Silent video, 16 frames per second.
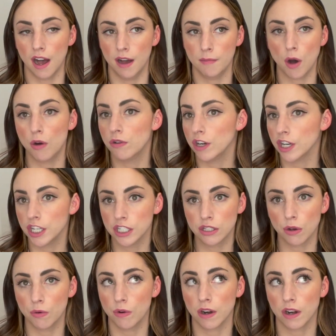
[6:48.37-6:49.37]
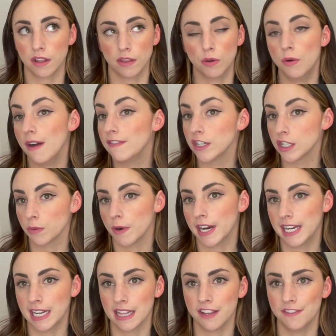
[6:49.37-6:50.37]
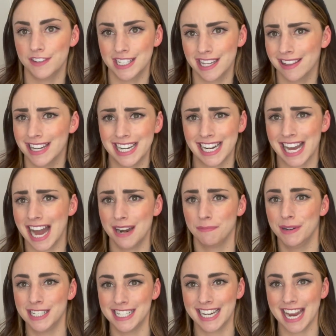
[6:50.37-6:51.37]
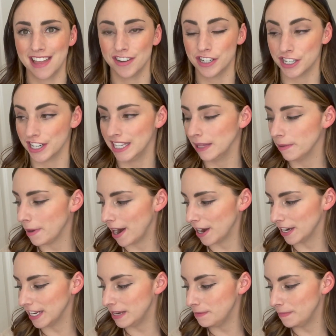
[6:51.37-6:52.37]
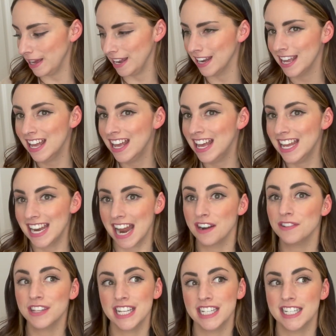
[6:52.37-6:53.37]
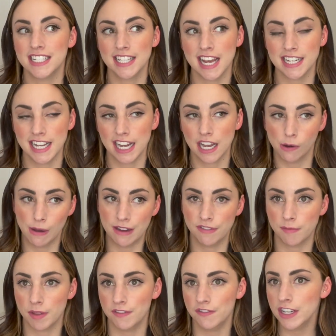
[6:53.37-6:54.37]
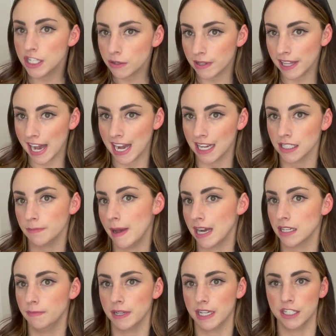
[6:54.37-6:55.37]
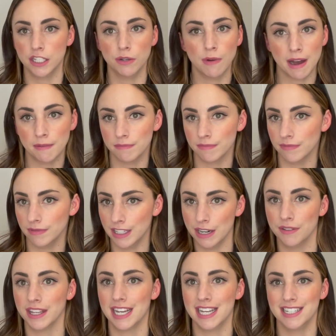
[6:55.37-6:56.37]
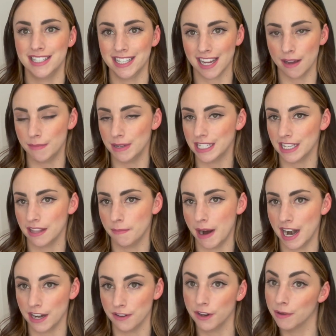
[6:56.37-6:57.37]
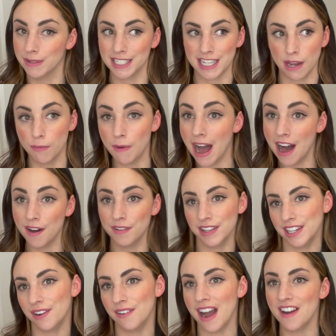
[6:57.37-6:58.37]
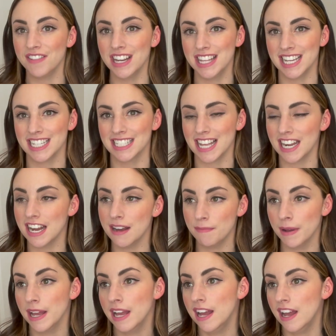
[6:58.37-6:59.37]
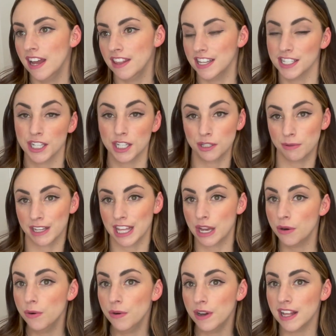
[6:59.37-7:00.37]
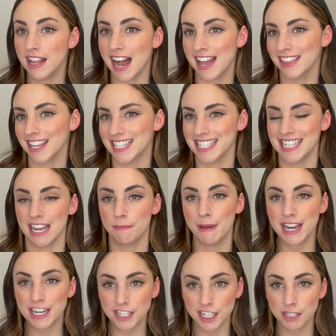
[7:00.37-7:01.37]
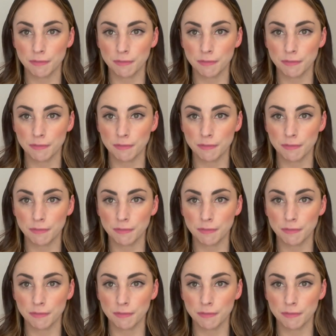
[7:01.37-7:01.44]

owners or whoever's working at the facility to kind of put together during the party. But not only does that take away from the visual aspect, because you want, the kids to come into the party room and say, wow, everything's set up. This looks really cool. I like to take pictures